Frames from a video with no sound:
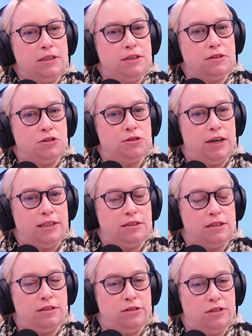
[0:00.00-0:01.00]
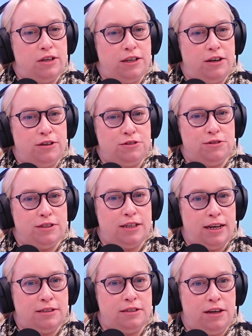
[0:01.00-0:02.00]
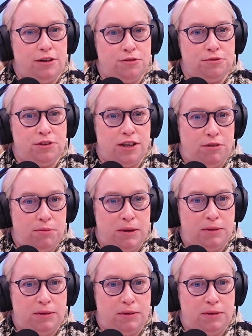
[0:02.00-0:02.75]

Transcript: that trains as a psychiatrist has to go through therapy